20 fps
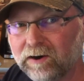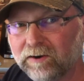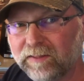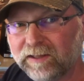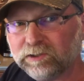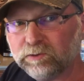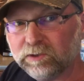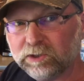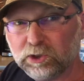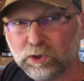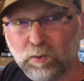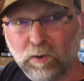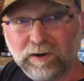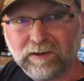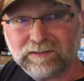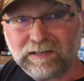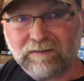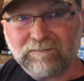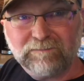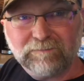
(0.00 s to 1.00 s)
and that's what you want, is
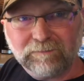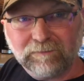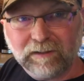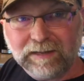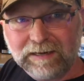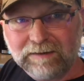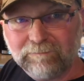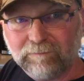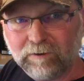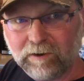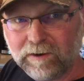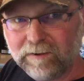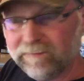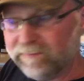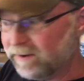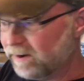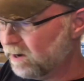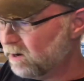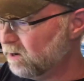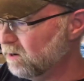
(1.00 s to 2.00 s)
that flavor in
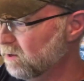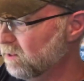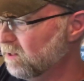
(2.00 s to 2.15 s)
there.